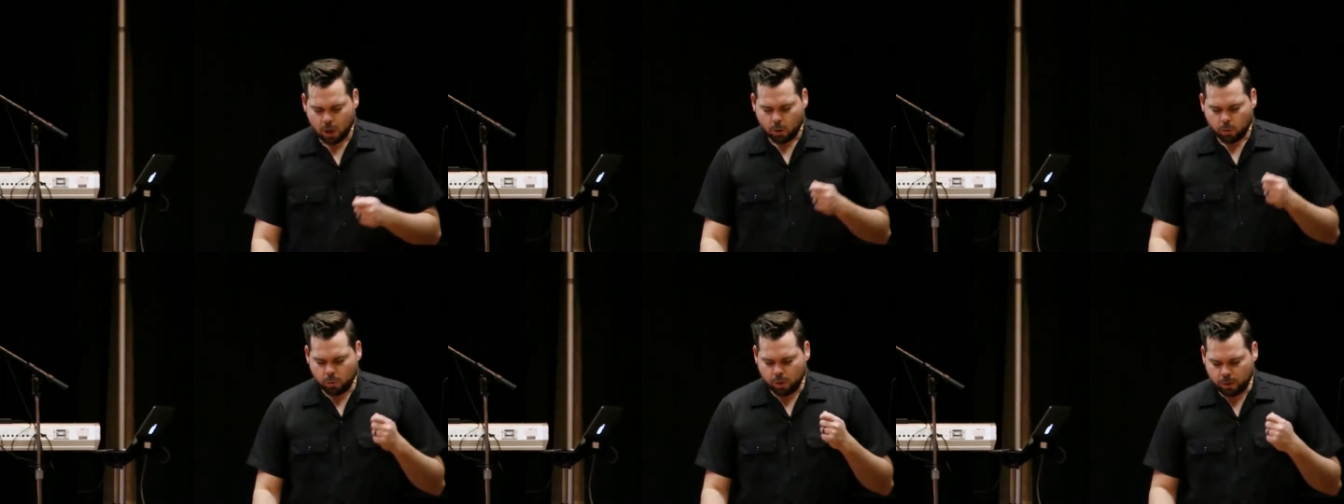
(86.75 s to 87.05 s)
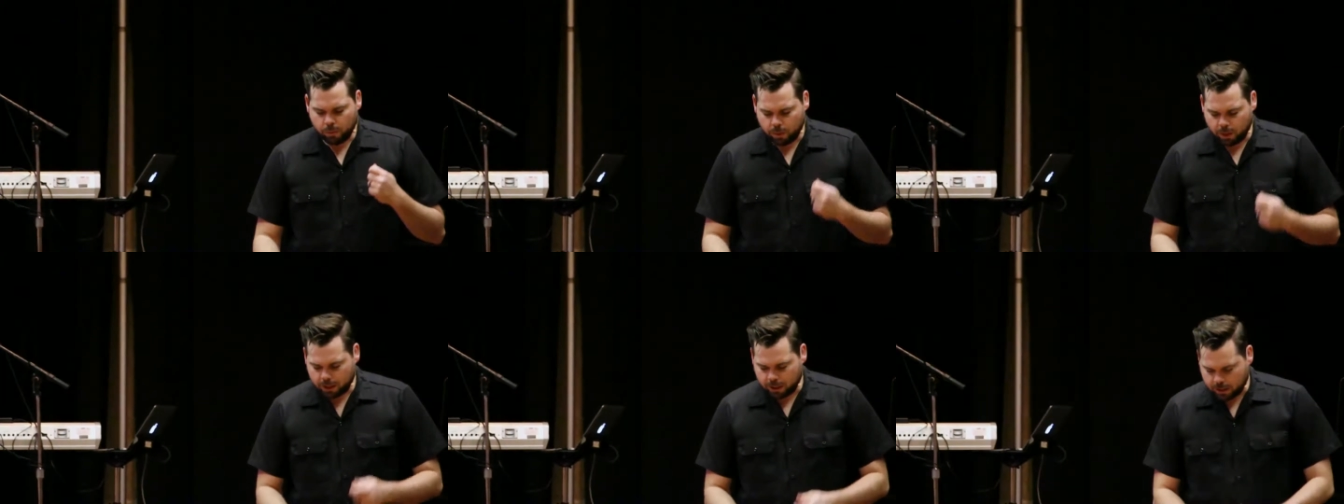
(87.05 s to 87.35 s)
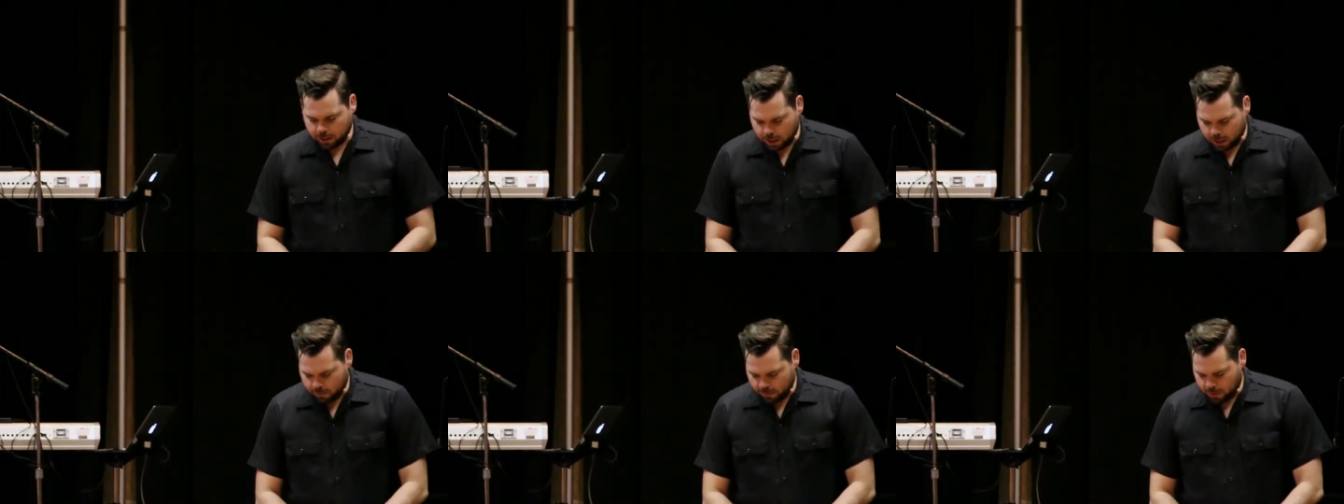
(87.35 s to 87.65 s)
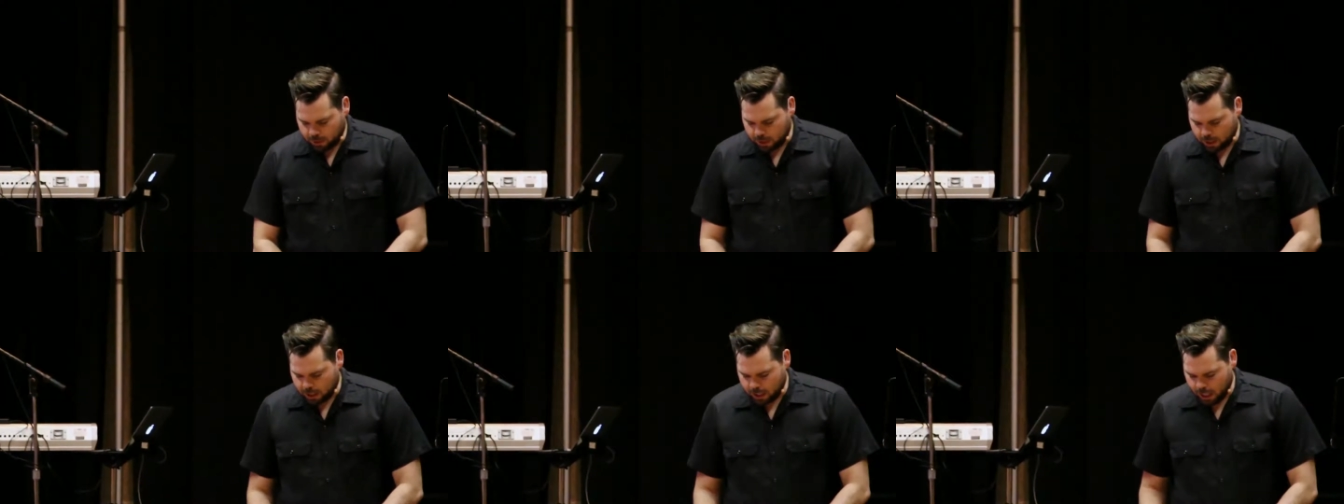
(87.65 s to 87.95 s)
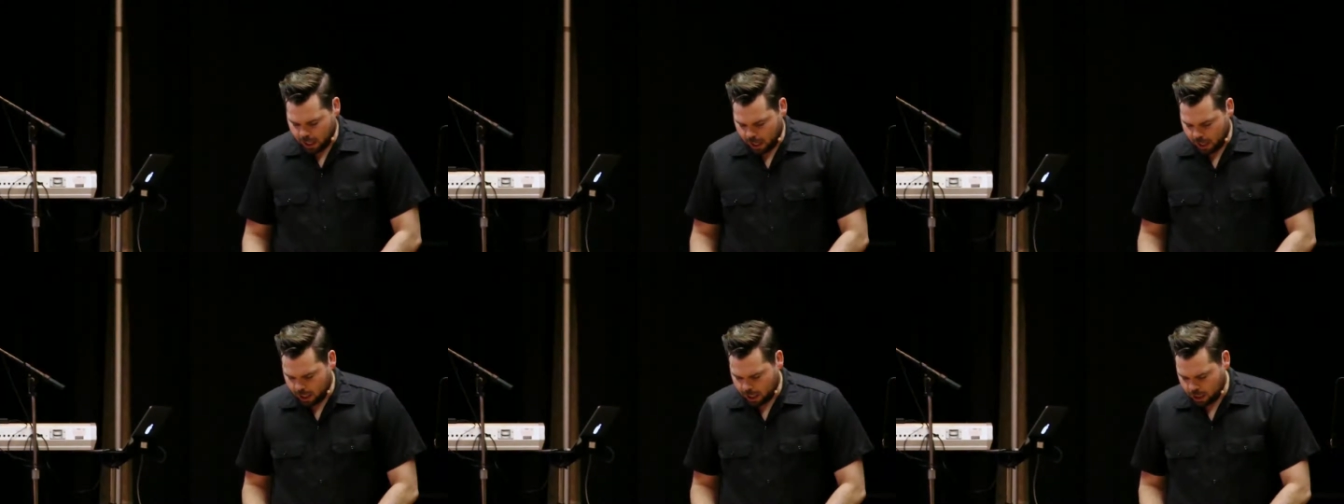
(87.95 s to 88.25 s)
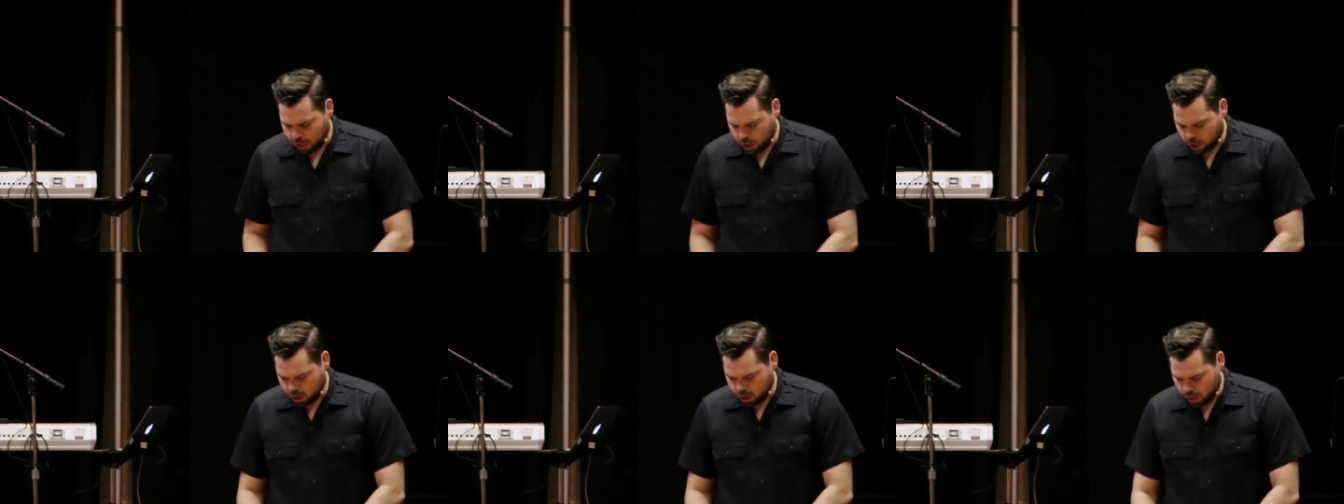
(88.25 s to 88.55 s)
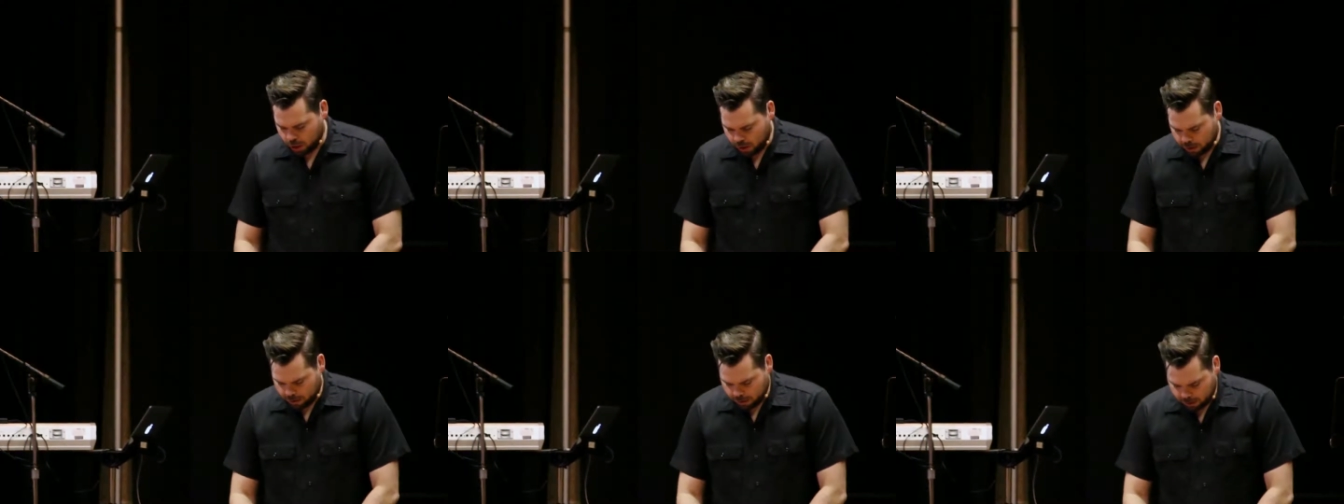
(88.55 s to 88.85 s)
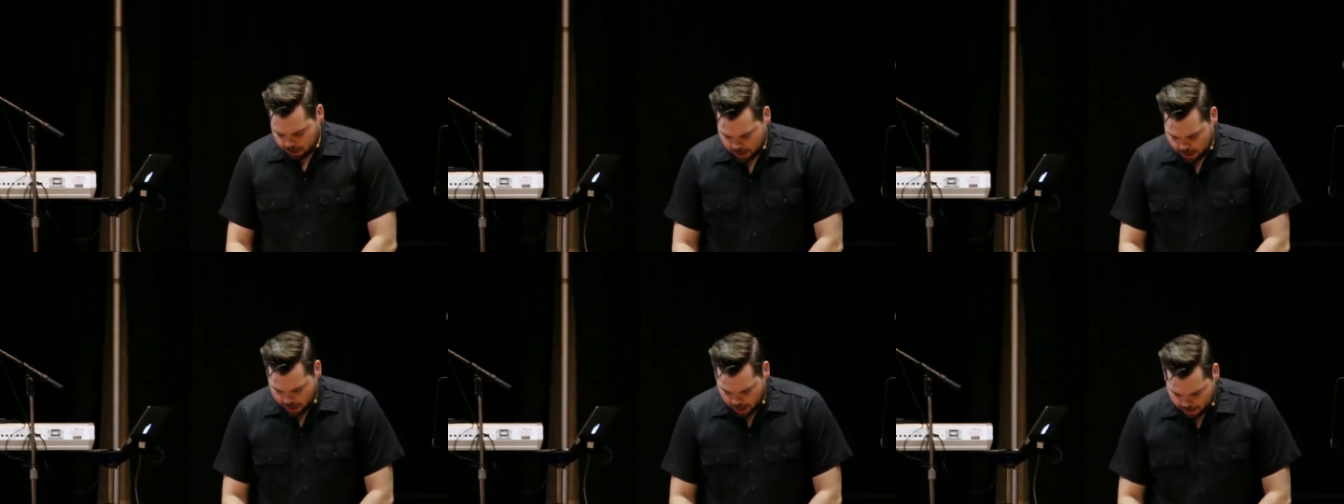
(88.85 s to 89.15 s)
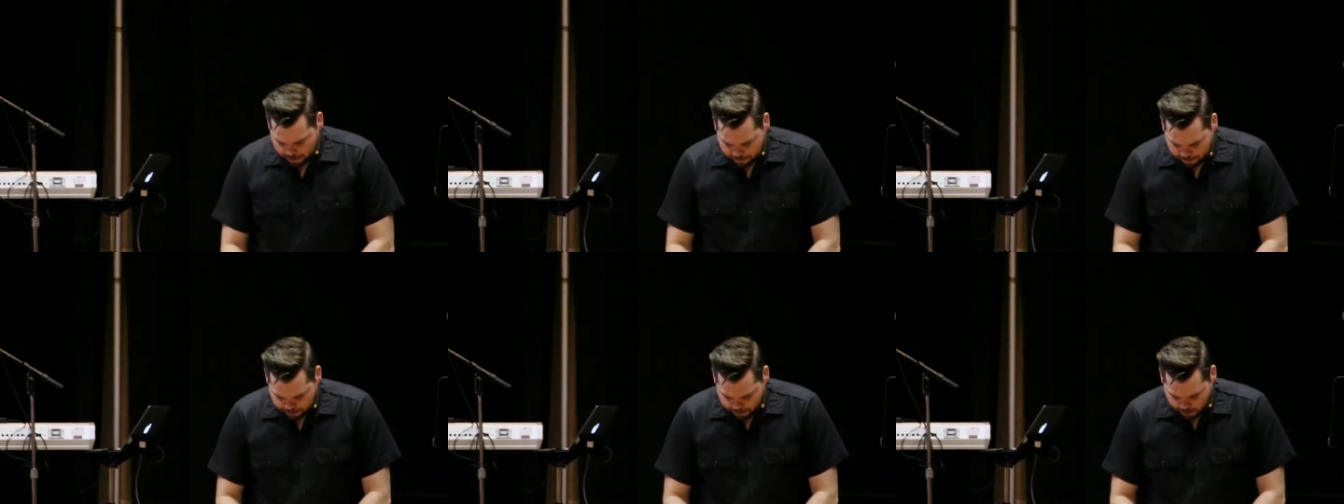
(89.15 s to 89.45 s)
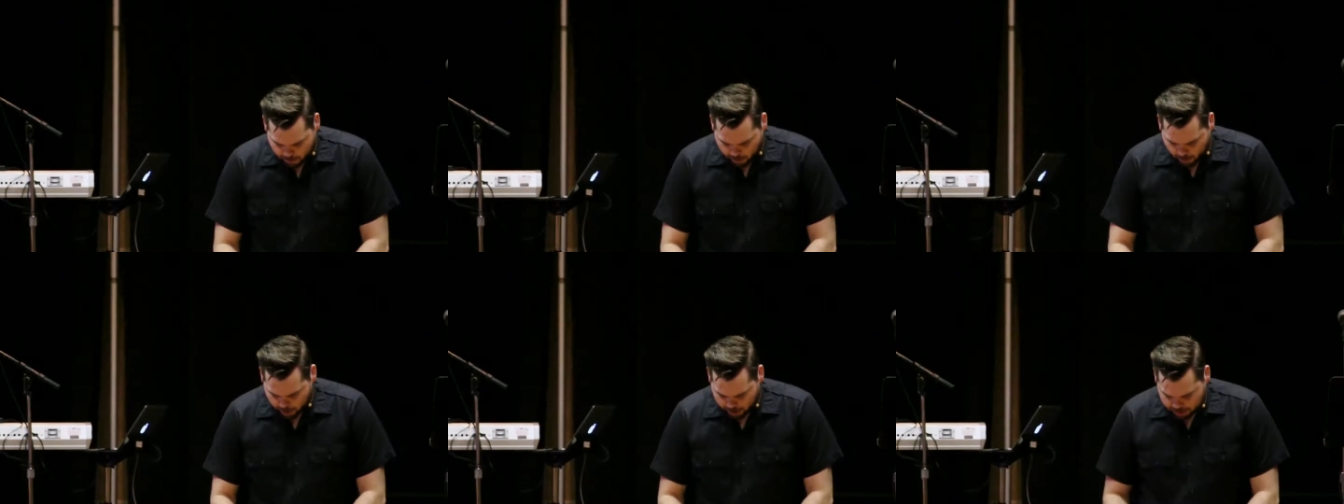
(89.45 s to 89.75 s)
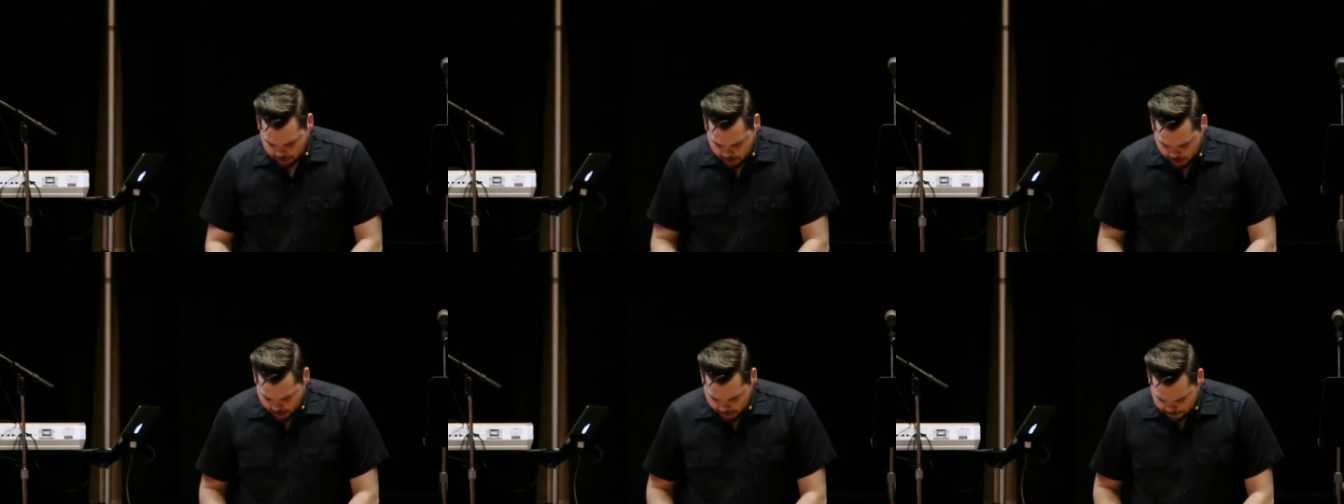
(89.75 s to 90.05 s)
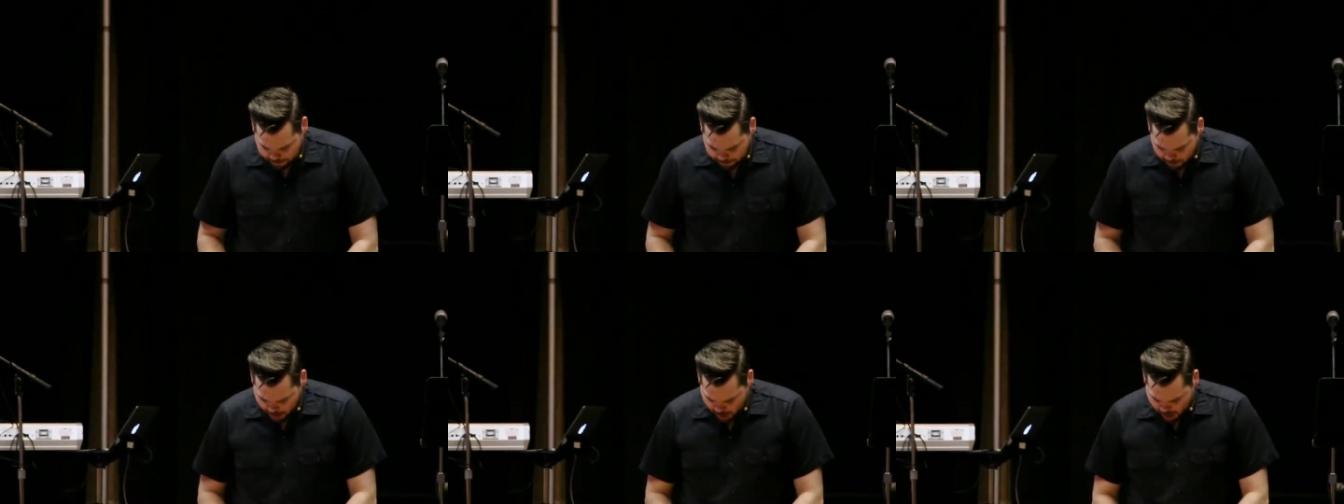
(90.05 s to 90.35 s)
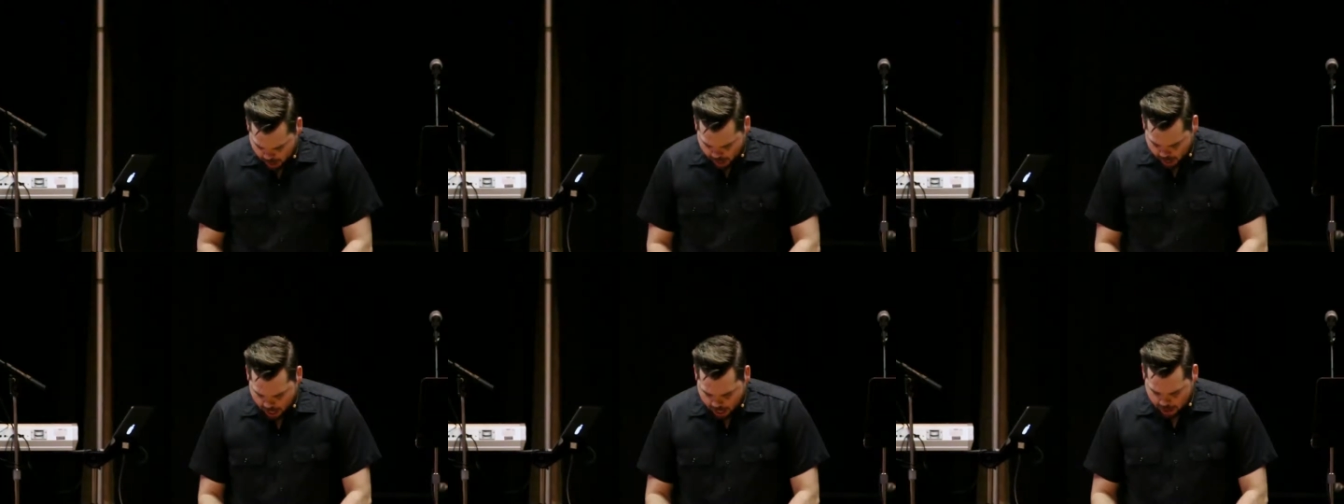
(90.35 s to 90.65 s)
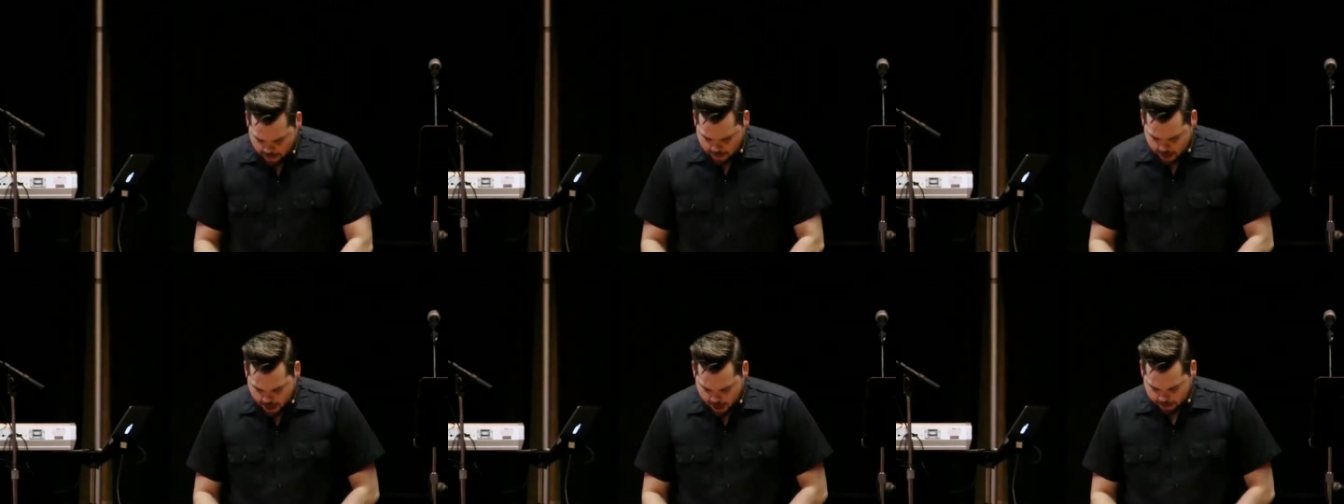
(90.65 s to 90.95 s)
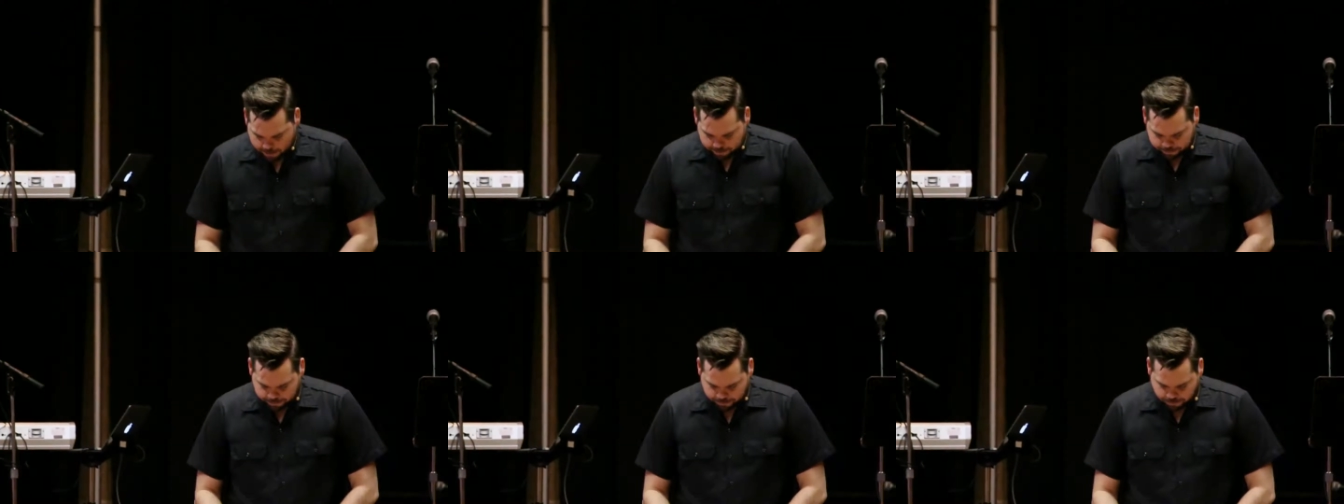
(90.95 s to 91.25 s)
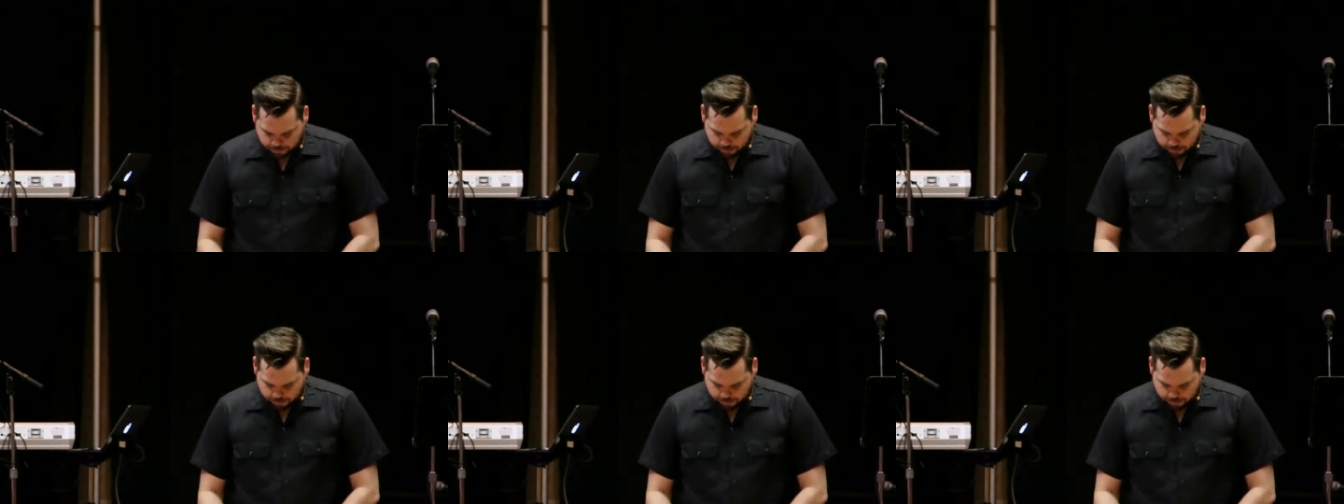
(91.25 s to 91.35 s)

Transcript: We receive it today in Jesus' name. We all said, Amen. Amen.